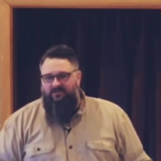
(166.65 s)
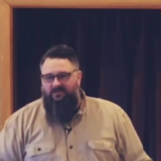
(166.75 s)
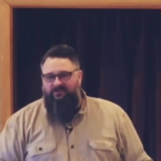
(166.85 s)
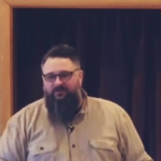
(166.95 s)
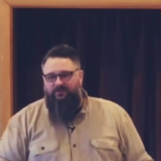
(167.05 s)

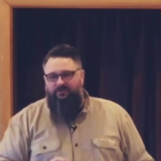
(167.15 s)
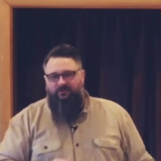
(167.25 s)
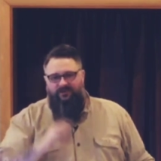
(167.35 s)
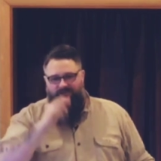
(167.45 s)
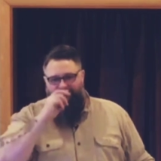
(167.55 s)
And so when you
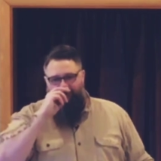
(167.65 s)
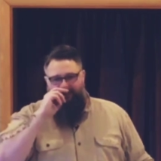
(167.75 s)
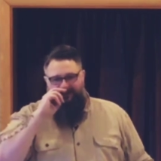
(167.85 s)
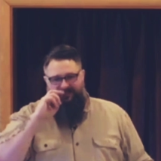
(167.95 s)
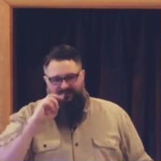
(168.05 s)
look at some of
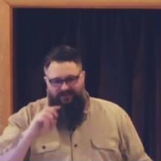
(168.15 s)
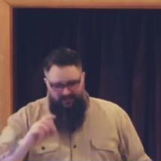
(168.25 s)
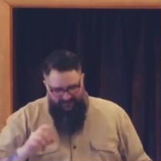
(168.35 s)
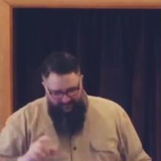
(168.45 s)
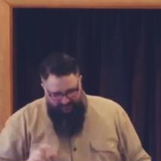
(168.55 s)
these things,
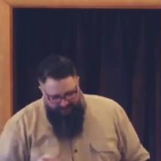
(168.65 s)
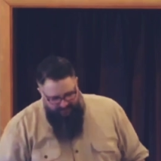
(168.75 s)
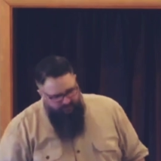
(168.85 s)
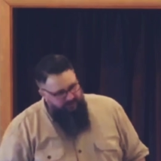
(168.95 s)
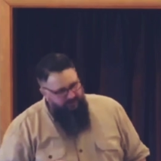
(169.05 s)

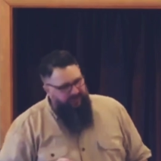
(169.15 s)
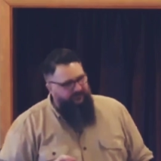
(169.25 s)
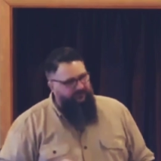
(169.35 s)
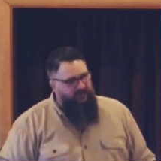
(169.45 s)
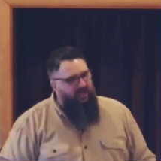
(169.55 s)
these would not
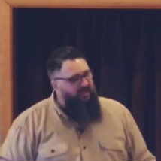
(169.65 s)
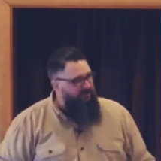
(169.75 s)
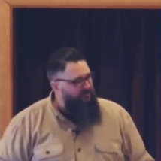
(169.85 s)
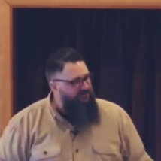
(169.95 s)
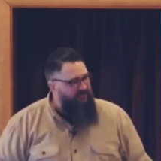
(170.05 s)
fly in
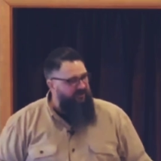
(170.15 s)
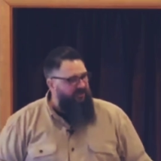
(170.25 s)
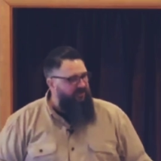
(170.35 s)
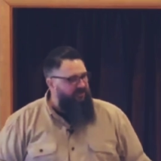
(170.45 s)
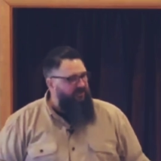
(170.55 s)
our
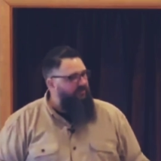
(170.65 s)
society.